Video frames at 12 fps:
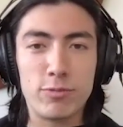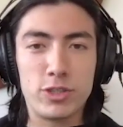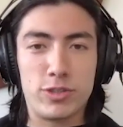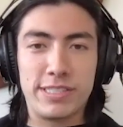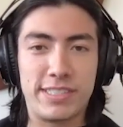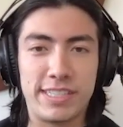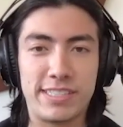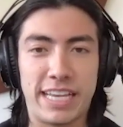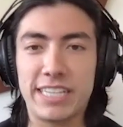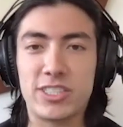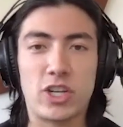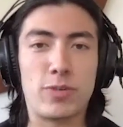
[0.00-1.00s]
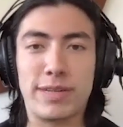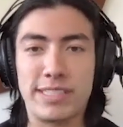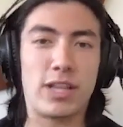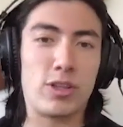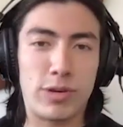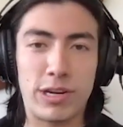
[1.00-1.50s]
which was this like startup
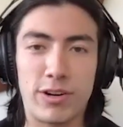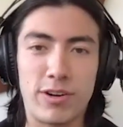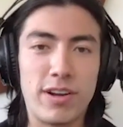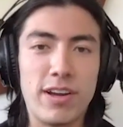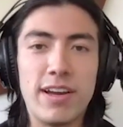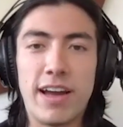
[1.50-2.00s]
accelerator.